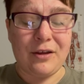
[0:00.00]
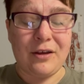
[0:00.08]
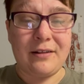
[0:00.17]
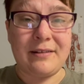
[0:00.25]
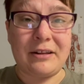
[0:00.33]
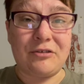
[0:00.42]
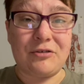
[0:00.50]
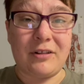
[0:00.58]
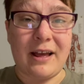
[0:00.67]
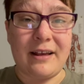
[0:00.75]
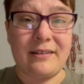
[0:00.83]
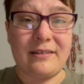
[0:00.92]

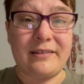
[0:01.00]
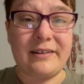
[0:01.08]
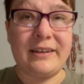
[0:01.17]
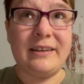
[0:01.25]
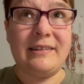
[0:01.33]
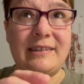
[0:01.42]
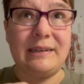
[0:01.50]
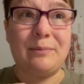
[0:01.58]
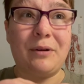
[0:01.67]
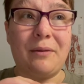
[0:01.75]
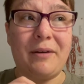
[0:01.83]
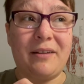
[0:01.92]
centralized,
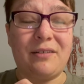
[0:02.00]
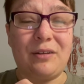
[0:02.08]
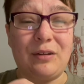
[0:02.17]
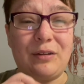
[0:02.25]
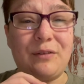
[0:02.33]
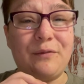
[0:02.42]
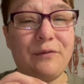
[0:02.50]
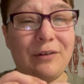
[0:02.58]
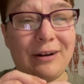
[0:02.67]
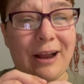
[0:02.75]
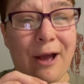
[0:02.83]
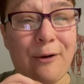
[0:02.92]
deeper muscles for
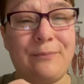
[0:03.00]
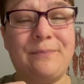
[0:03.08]
now,